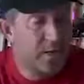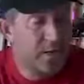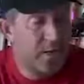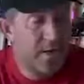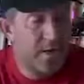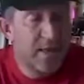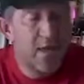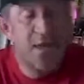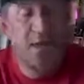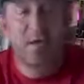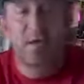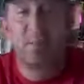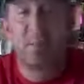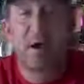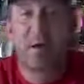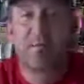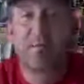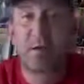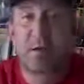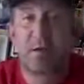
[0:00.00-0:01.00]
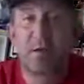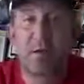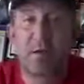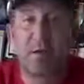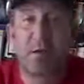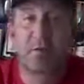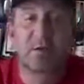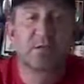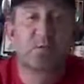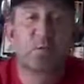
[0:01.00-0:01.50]
One day, you might find
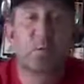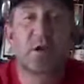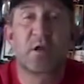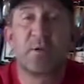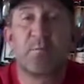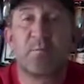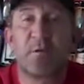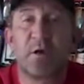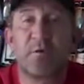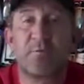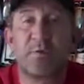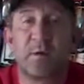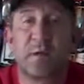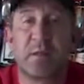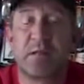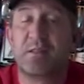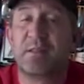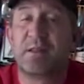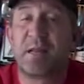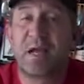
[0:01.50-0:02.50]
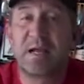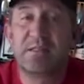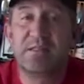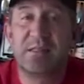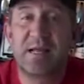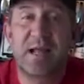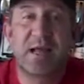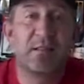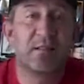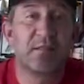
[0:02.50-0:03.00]
the cure is working perfectly. The
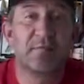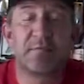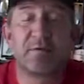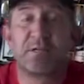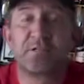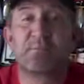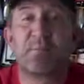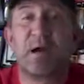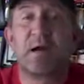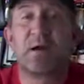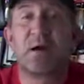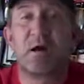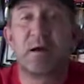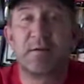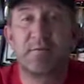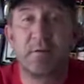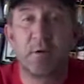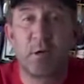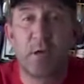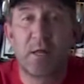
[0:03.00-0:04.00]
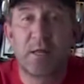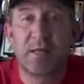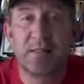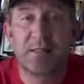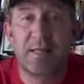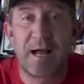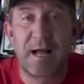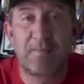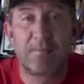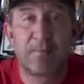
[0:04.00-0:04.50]
next day, the fish might not even look
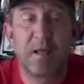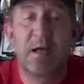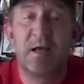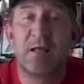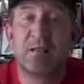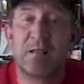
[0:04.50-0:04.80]
at that.